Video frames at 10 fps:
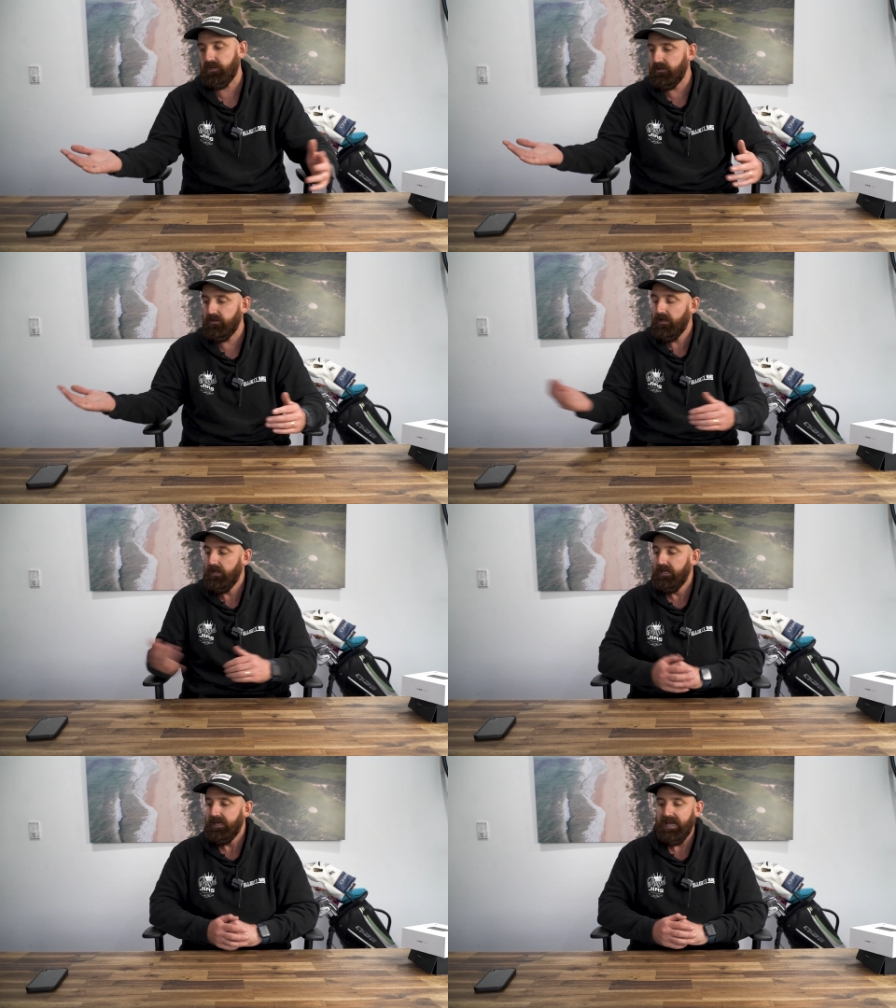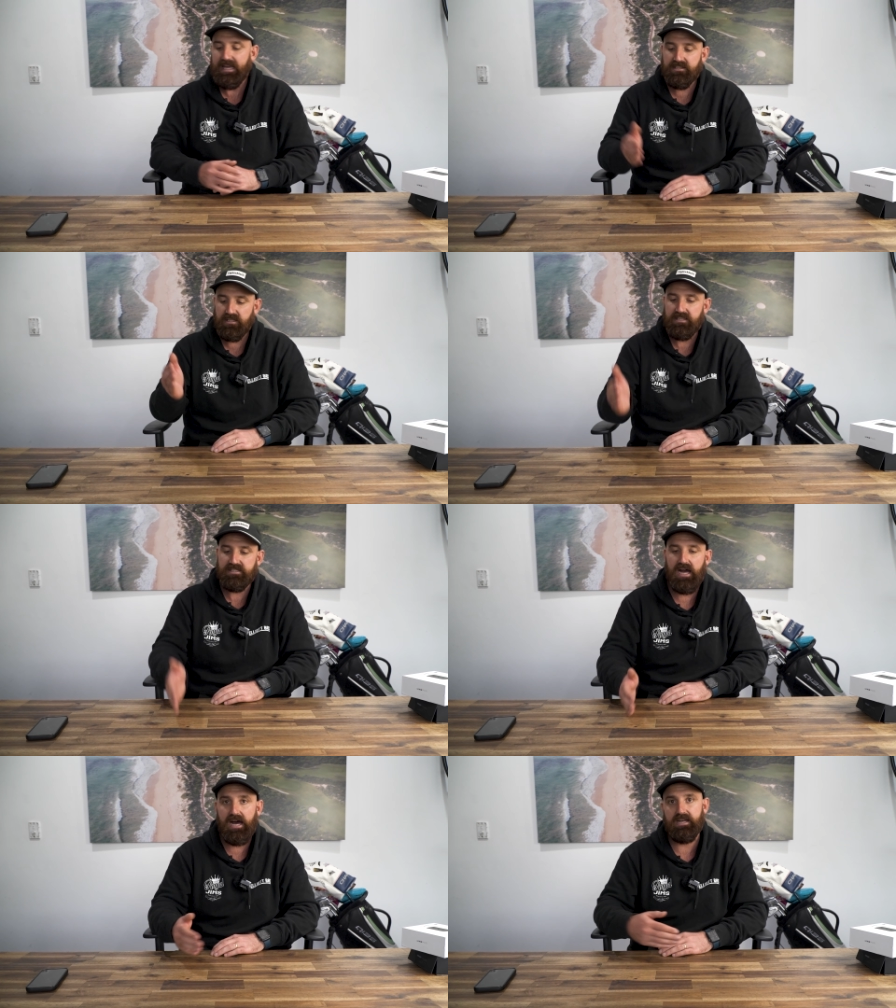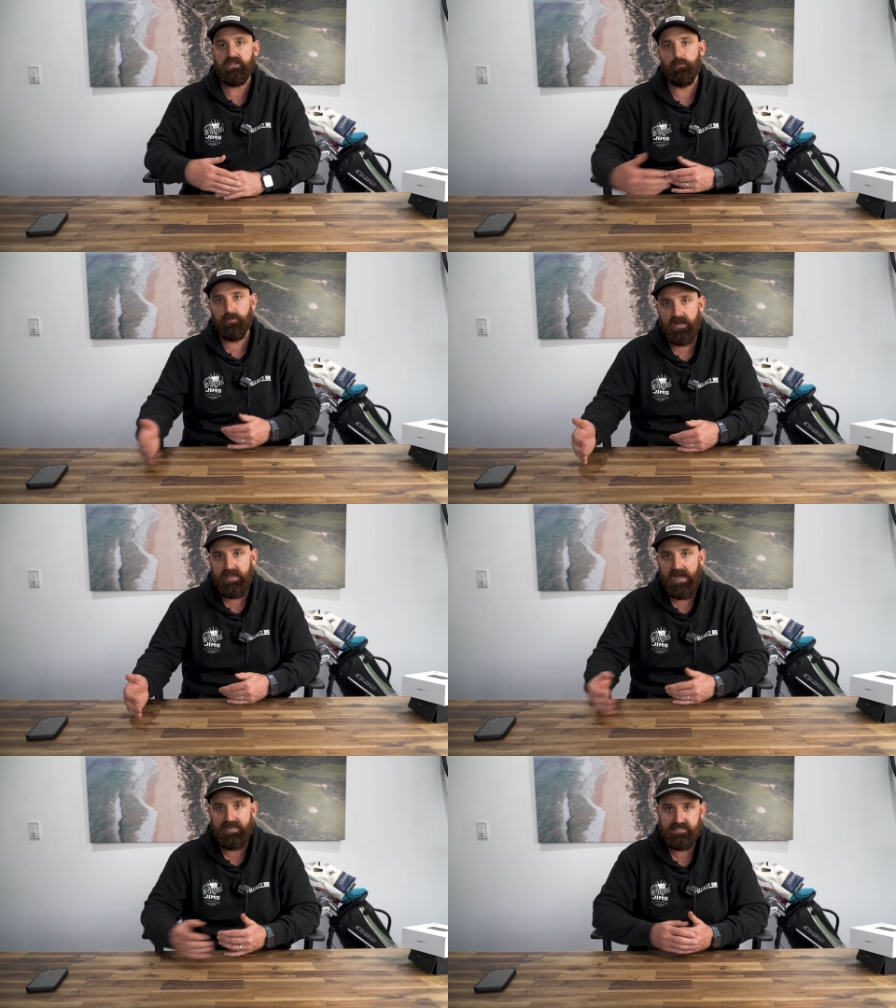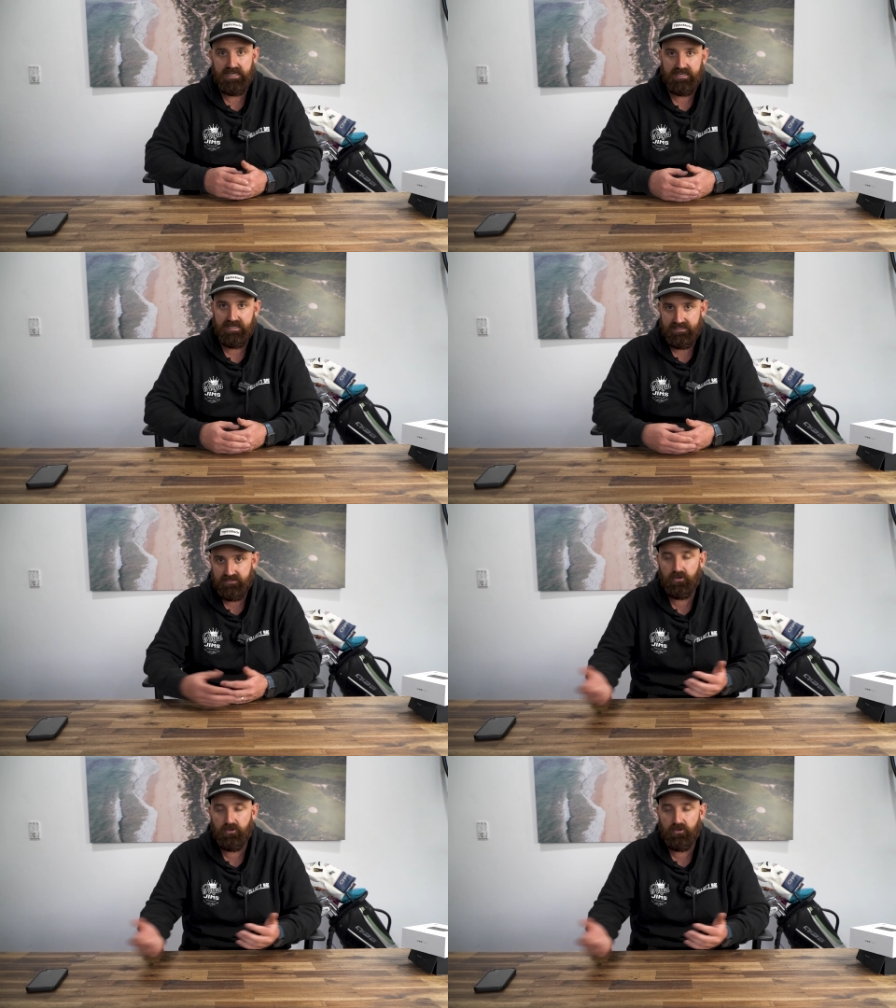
can easily start it, you'll play your 18,